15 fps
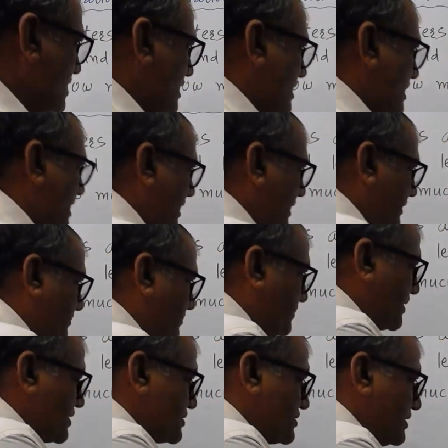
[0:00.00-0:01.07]
and
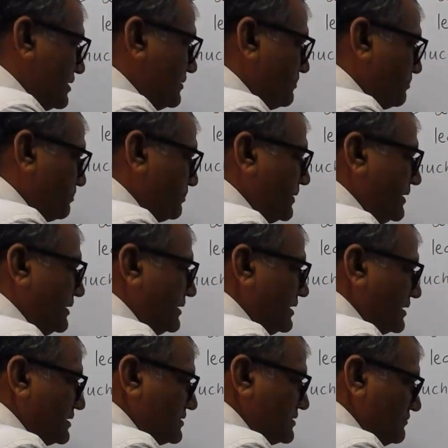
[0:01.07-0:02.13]
pressure P, that
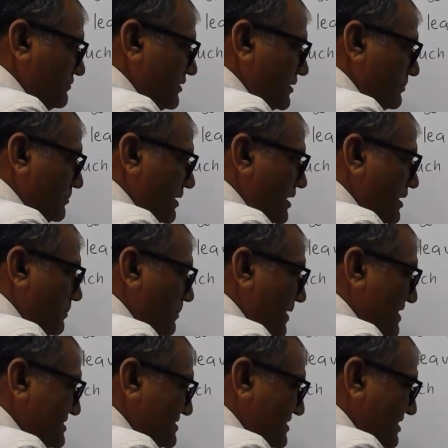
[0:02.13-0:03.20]
is 1
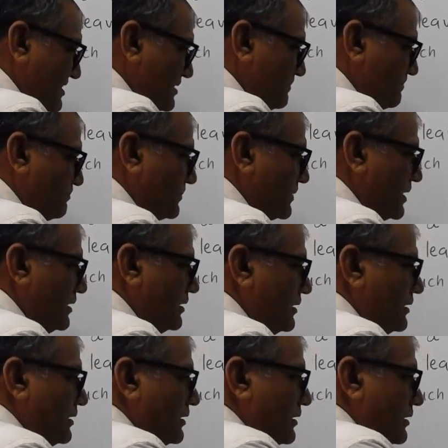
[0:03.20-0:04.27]
megapascal.
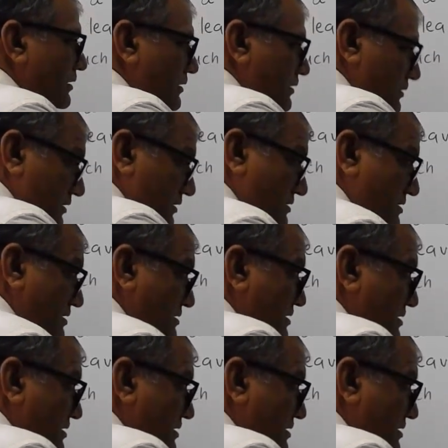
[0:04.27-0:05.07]
This is a